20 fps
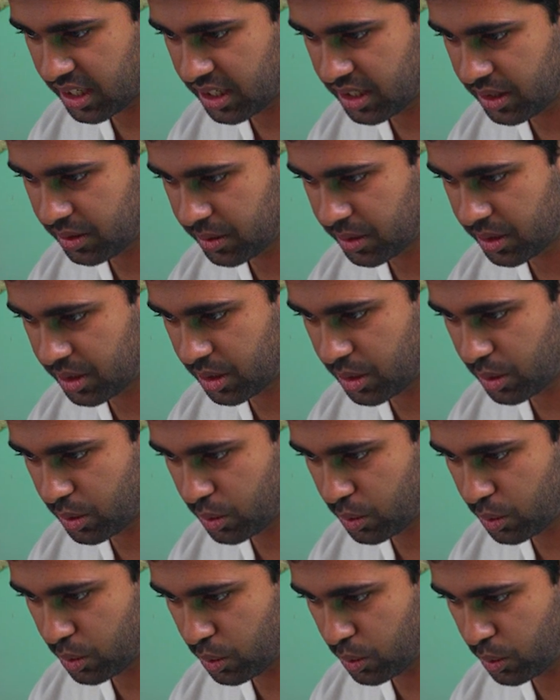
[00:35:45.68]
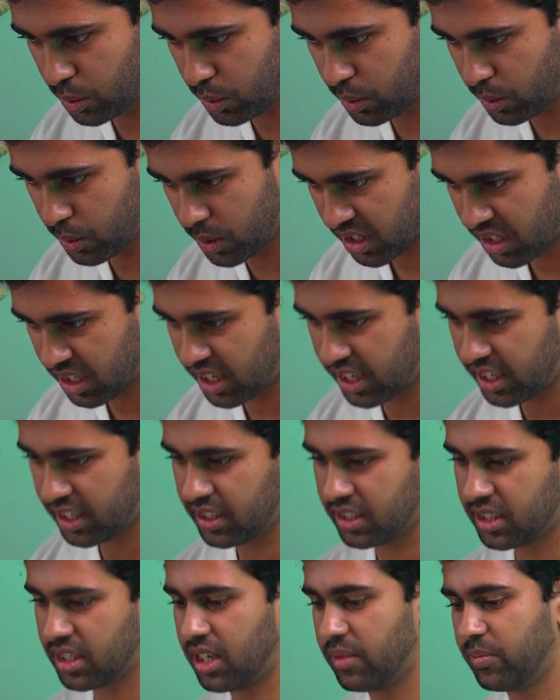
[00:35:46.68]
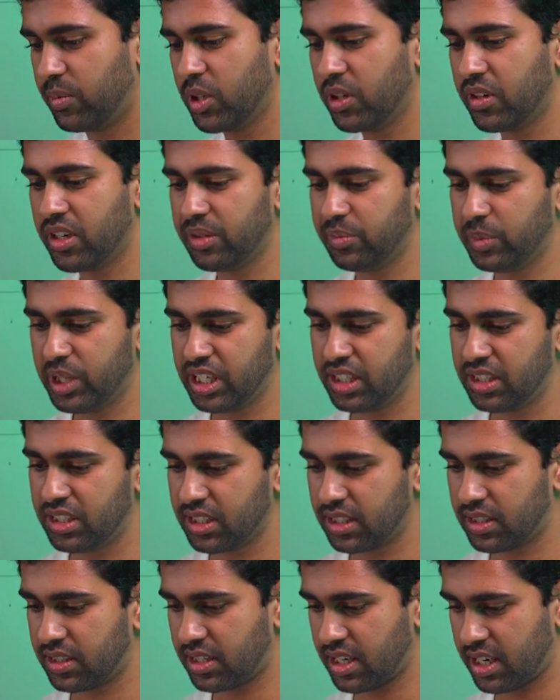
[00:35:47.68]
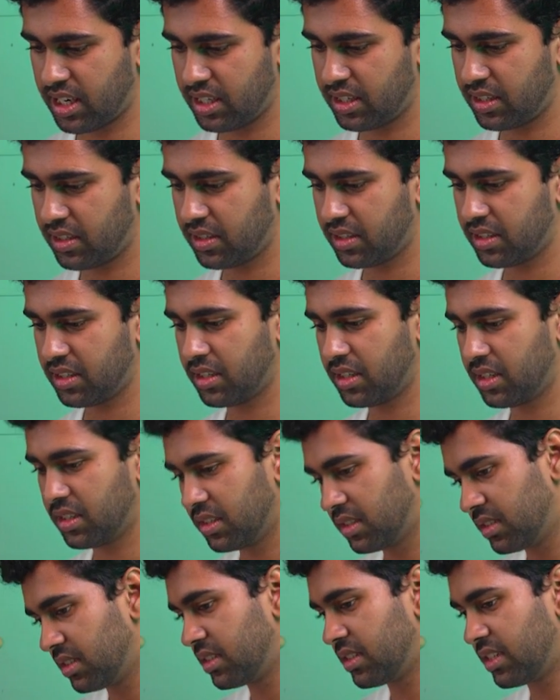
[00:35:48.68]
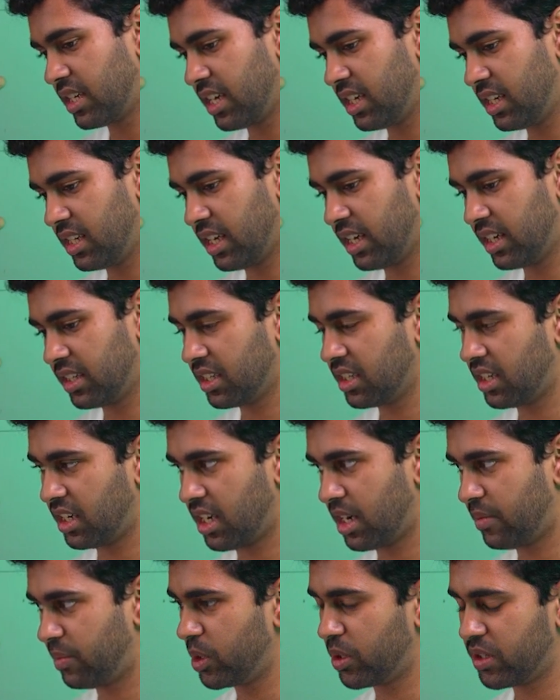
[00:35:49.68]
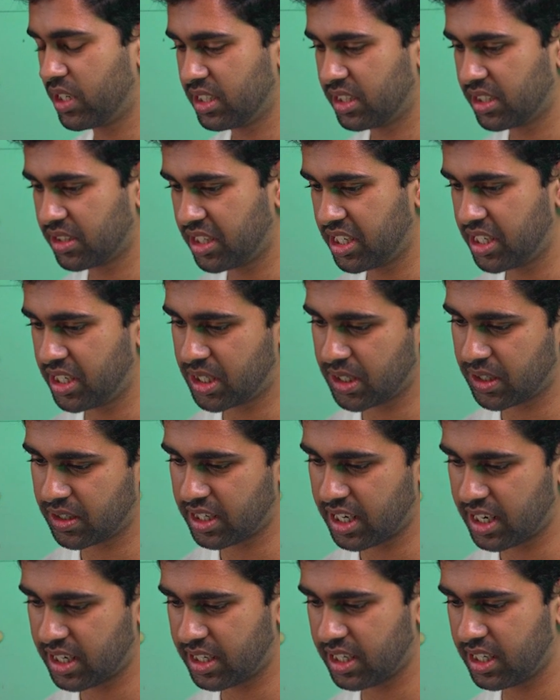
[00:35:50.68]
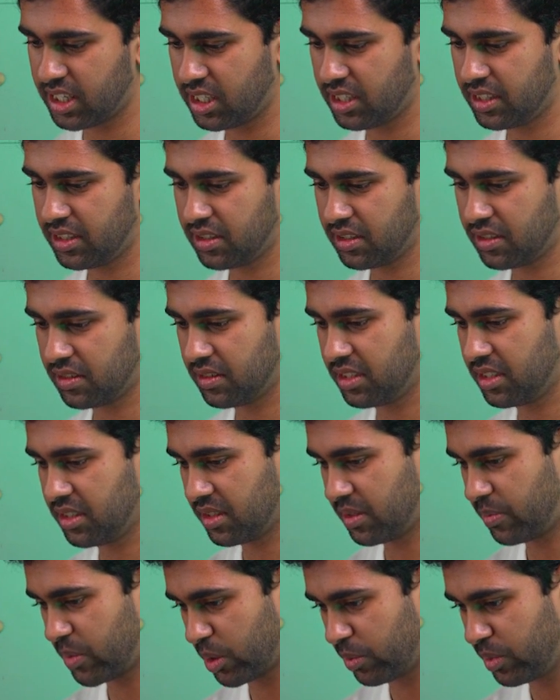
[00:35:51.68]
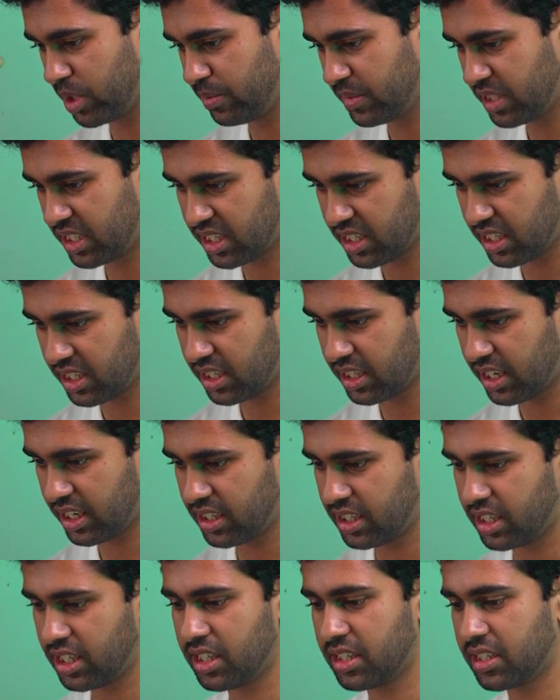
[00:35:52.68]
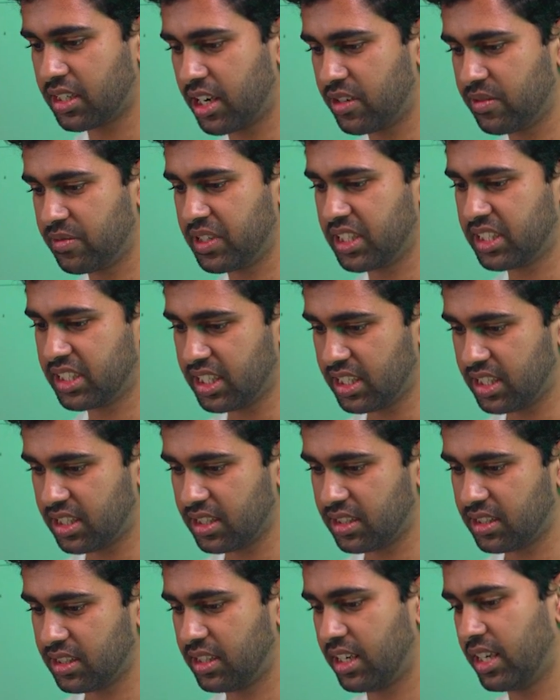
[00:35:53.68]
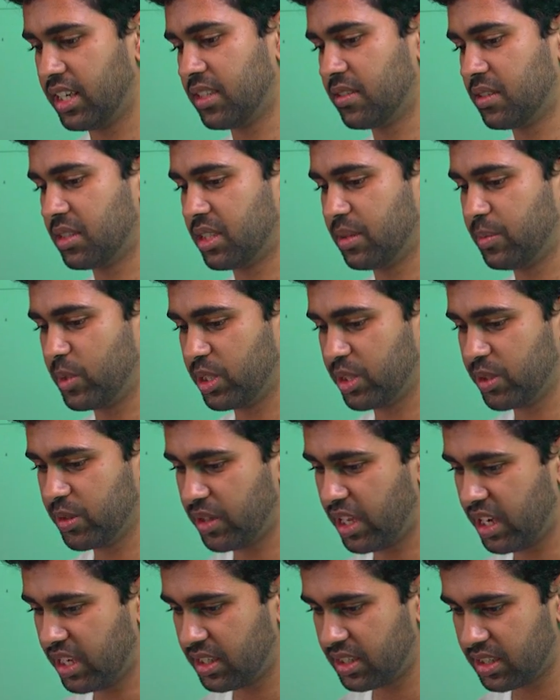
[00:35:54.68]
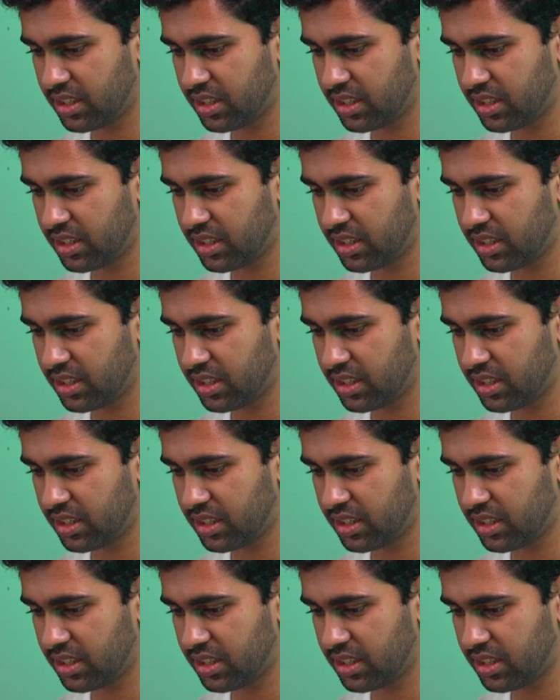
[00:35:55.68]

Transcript: used to upload images and upload a screenshot and tell the problem is here and can you fix it. It was able to do that.